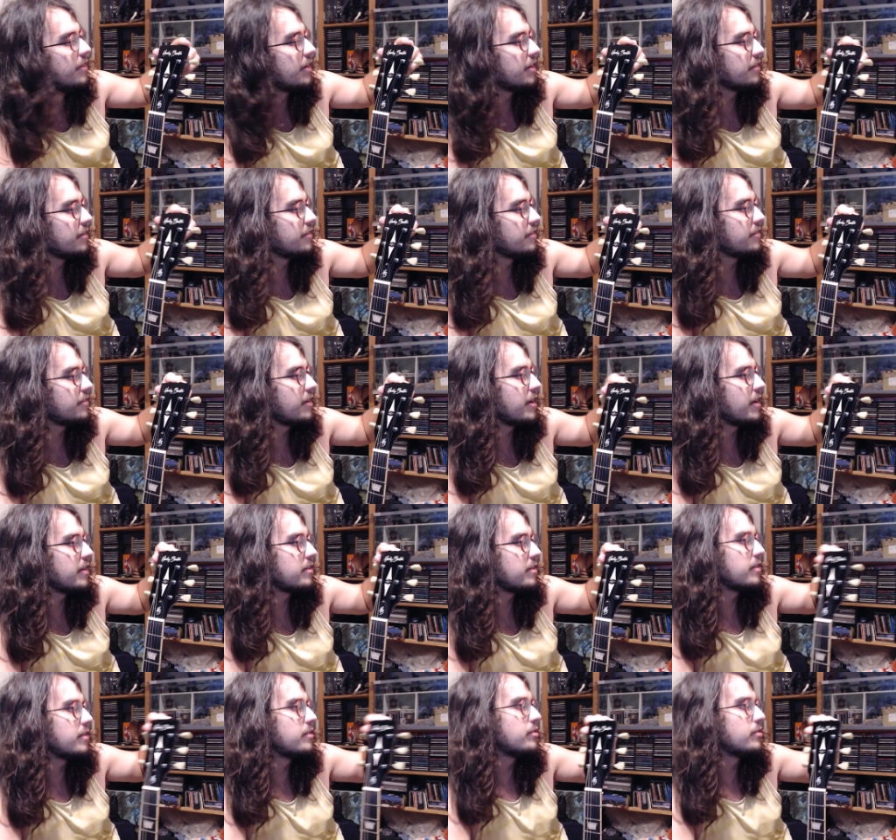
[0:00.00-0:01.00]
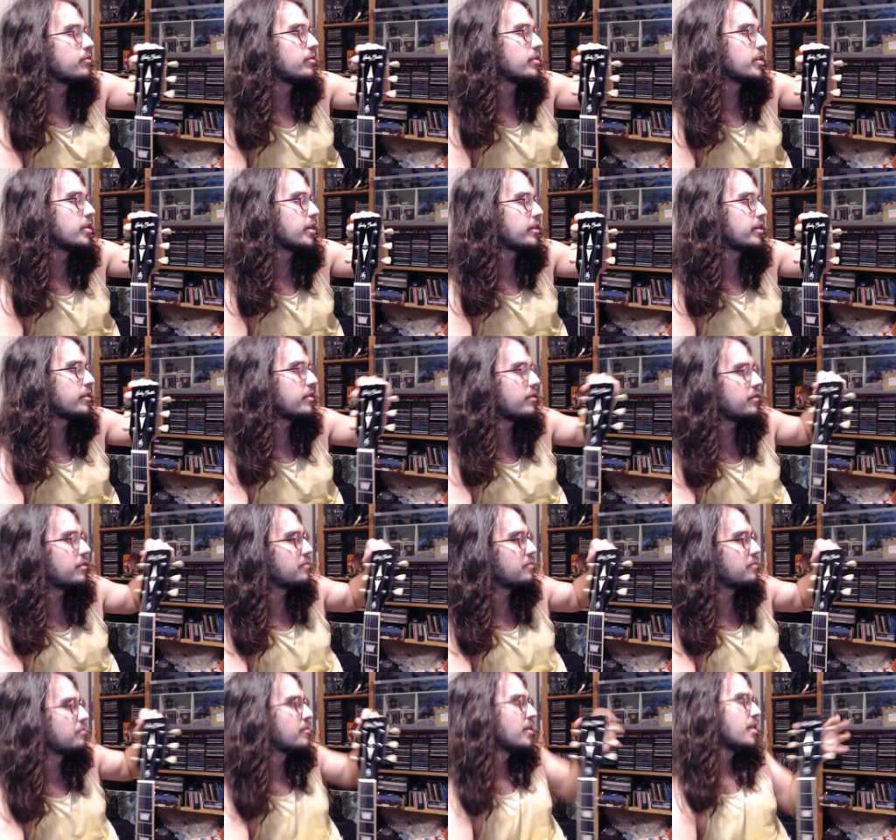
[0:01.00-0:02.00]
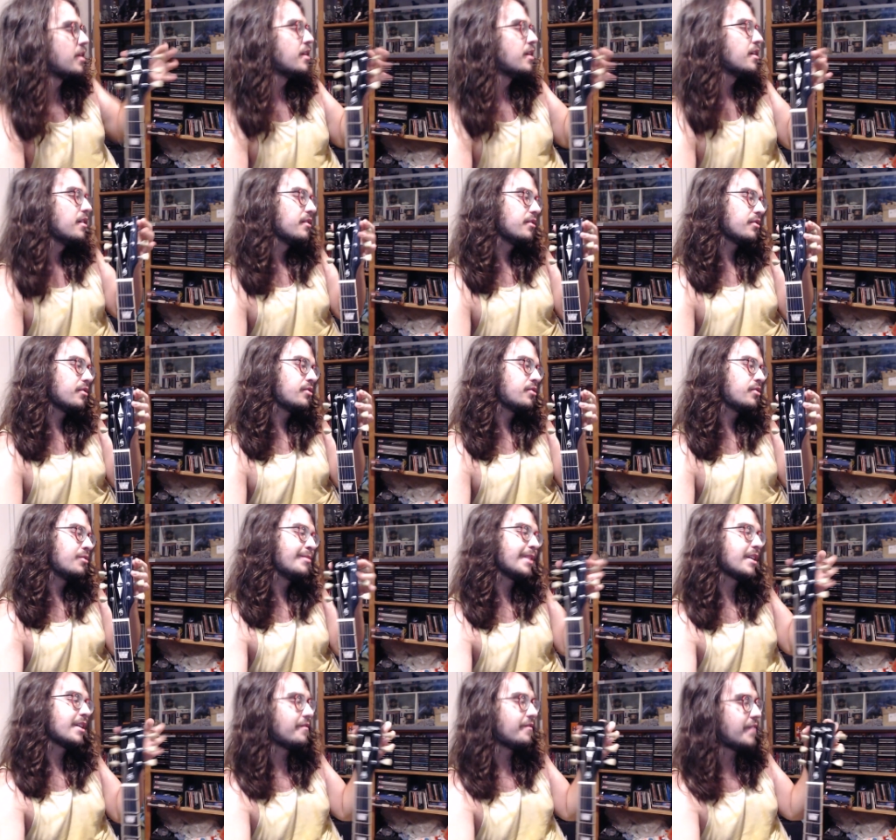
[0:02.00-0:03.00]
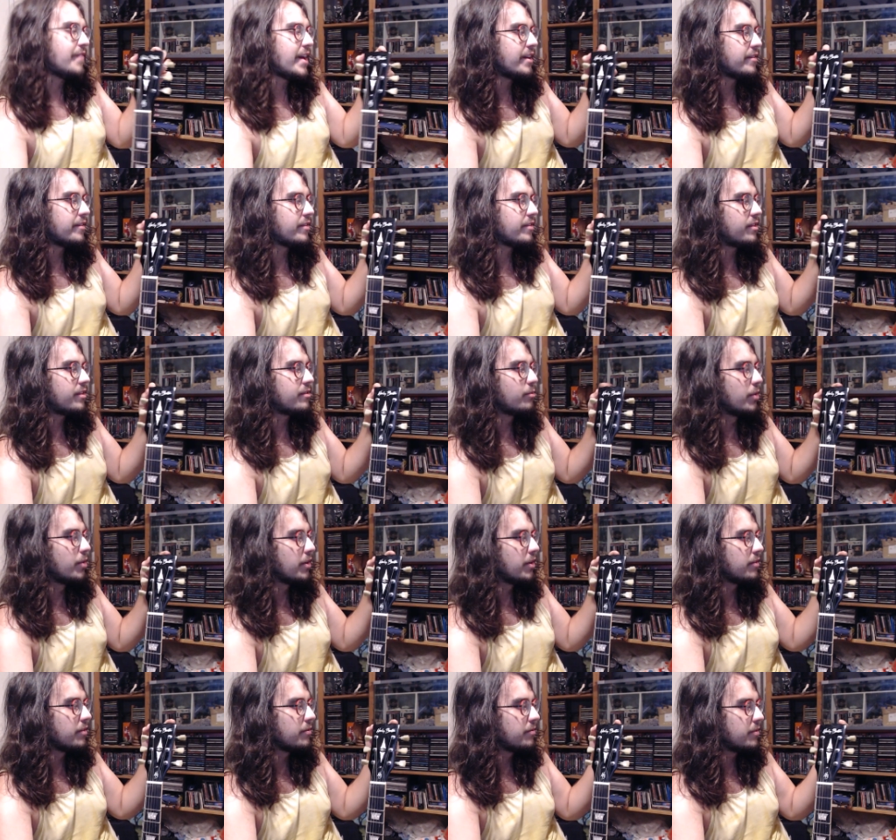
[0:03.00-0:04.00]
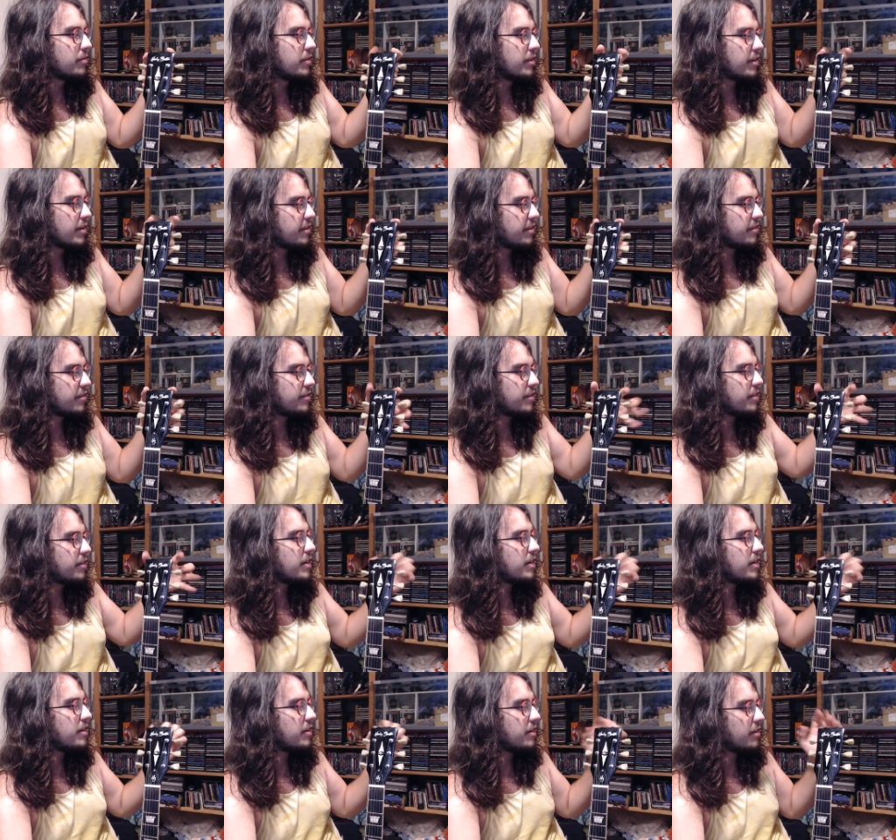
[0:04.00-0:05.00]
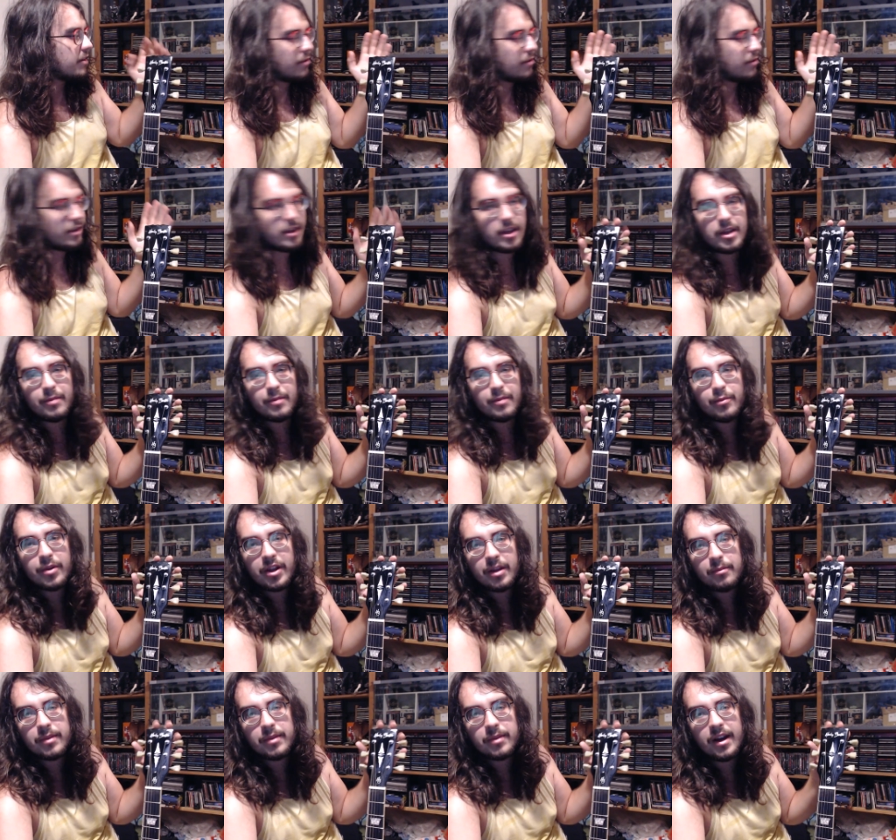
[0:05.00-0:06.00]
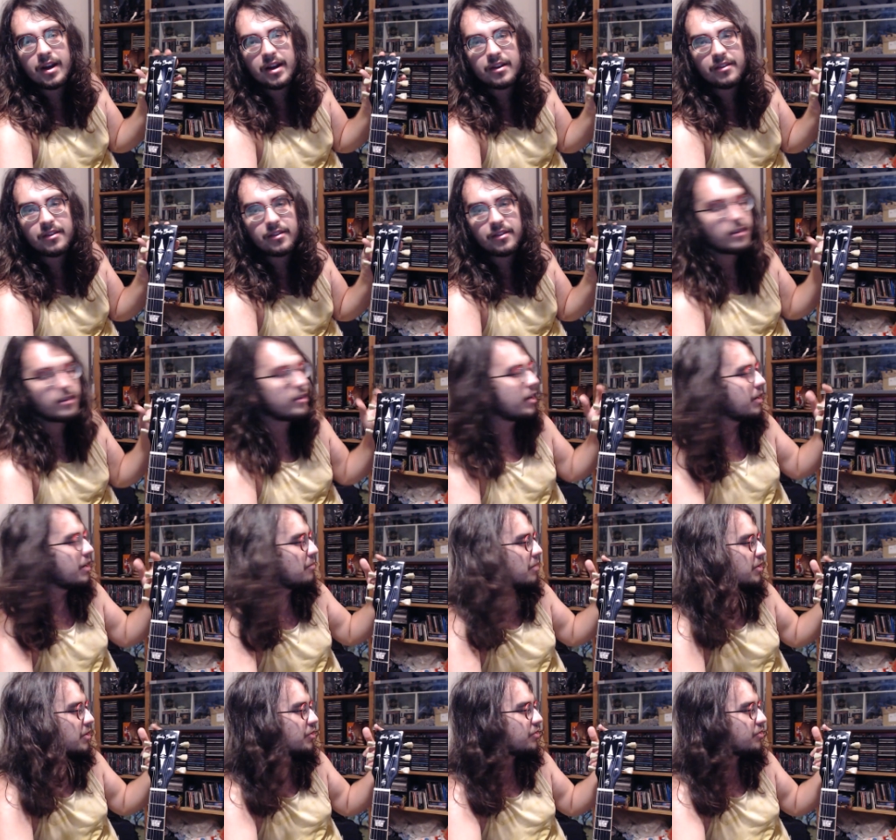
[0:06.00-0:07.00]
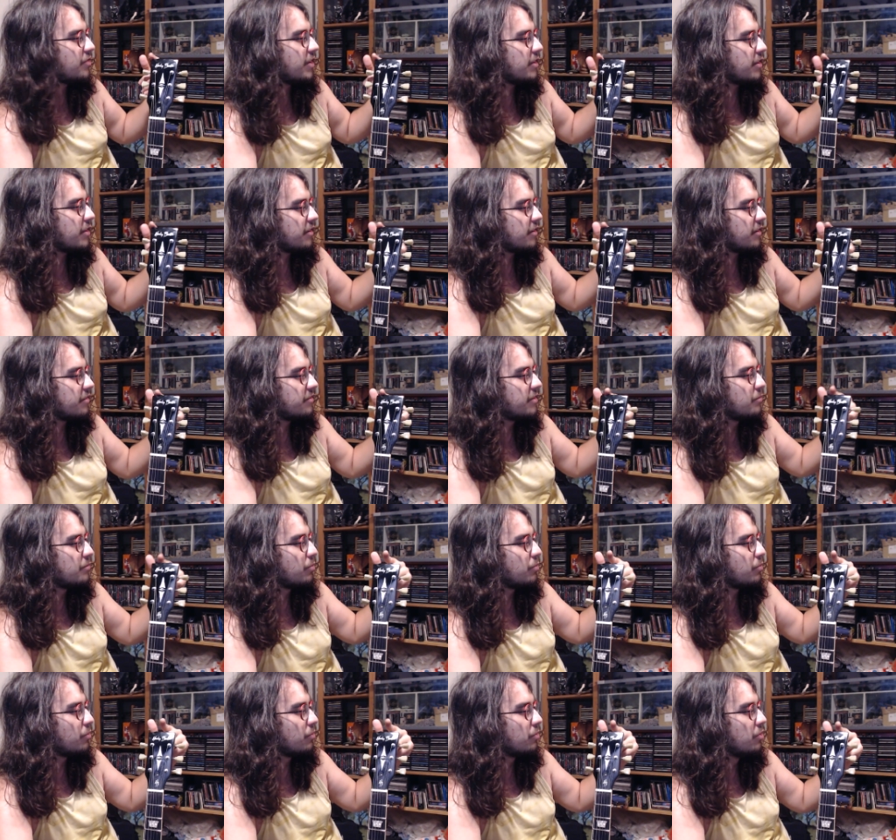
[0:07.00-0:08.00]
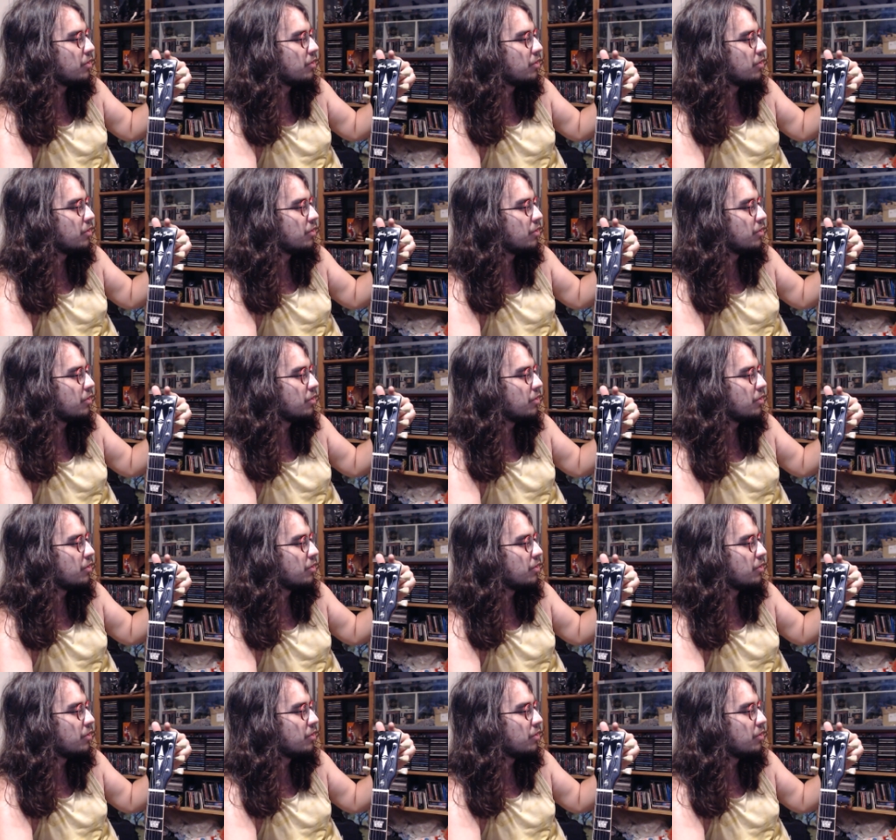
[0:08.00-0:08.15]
design they do on it, because I'm not too big a fan of this one. Like I said, like I keep bringing up, the artist guitar one just had like a simple